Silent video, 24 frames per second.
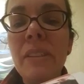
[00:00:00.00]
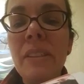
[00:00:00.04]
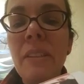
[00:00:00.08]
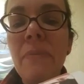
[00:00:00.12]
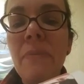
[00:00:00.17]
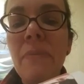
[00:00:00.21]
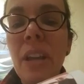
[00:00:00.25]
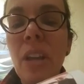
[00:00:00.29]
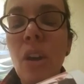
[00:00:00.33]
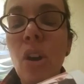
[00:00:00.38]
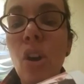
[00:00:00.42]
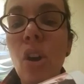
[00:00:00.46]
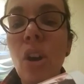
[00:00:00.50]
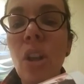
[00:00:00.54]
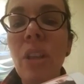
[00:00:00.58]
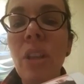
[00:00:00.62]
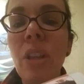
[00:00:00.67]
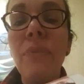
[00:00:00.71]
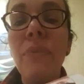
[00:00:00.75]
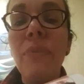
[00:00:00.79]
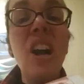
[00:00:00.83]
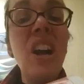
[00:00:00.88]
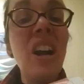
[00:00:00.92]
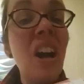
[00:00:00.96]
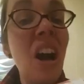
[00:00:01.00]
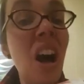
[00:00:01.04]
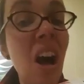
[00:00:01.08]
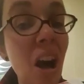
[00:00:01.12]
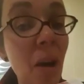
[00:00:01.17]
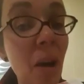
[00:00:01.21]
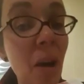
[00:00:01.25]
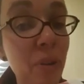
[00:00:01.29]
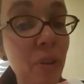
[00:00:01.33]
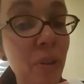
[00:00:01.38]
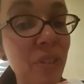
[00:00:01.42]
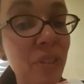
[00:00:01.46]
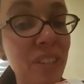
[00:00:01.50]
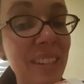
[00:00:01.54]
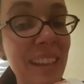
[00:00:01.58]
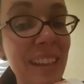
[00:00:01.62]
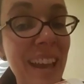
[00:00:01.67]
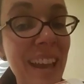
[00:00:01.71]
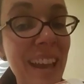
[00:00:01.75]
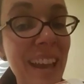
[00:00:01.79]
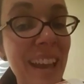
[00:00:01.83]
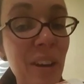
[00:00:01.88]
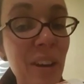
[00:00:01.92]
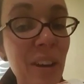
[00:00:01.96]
Civic Hall have got a car boot sale